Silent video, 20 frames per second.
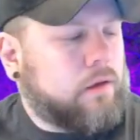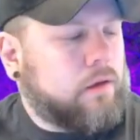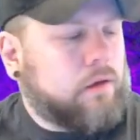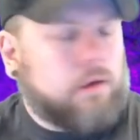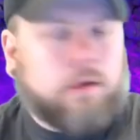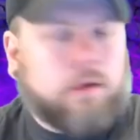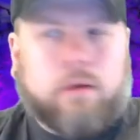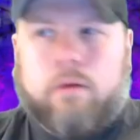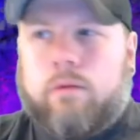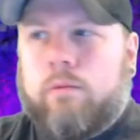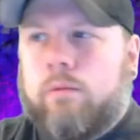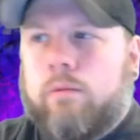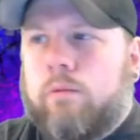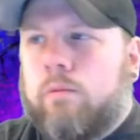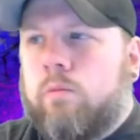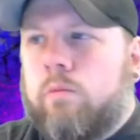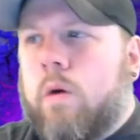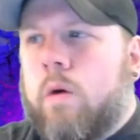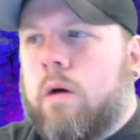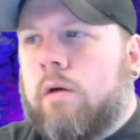
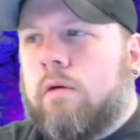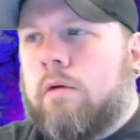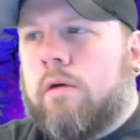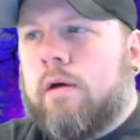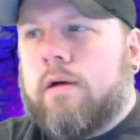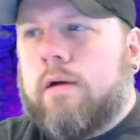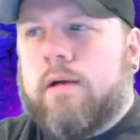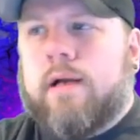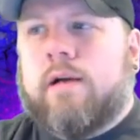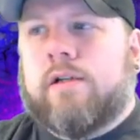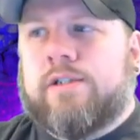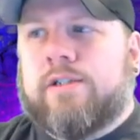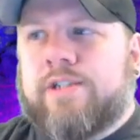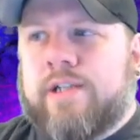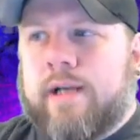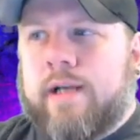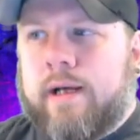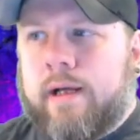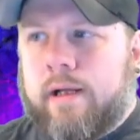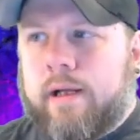walk around
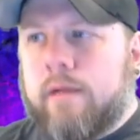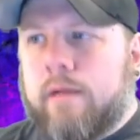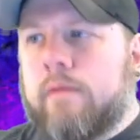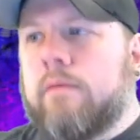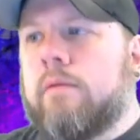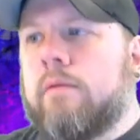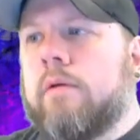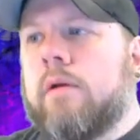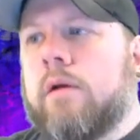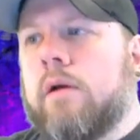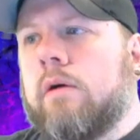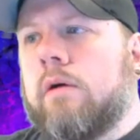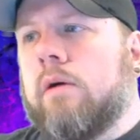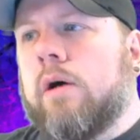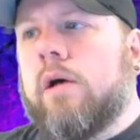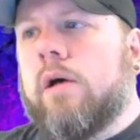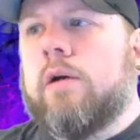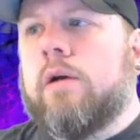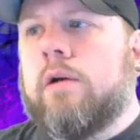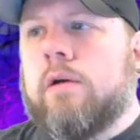outside,
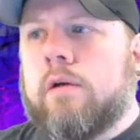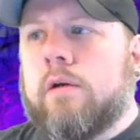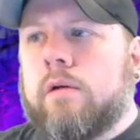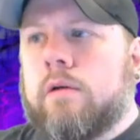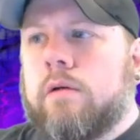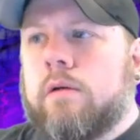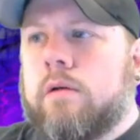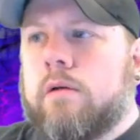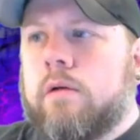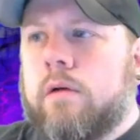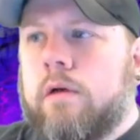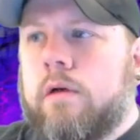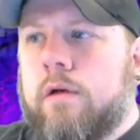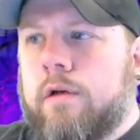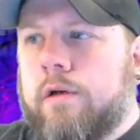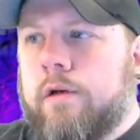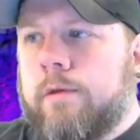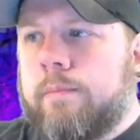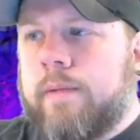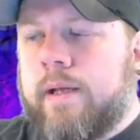hug
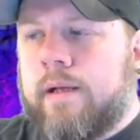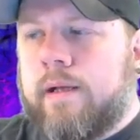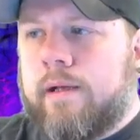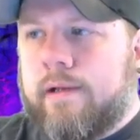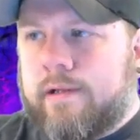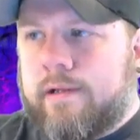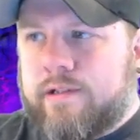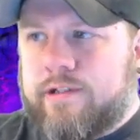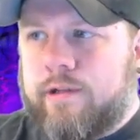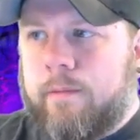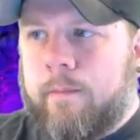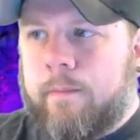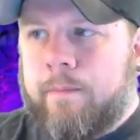your pets.